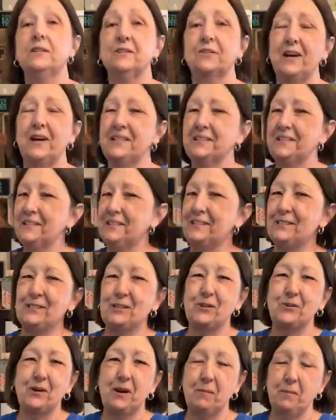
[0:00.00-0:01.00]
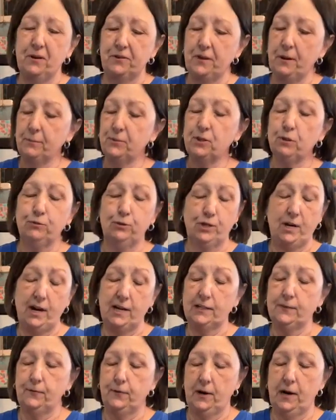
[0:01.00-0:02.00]
So guys, this is a great month. I'm so
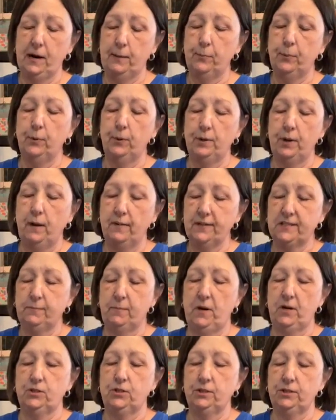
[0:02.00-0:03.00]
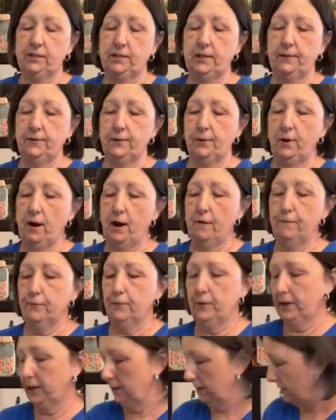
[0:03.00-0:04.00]
jazzed for April and all the specials that they're
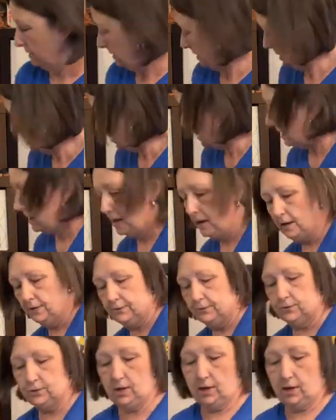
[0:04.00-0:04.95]
offering through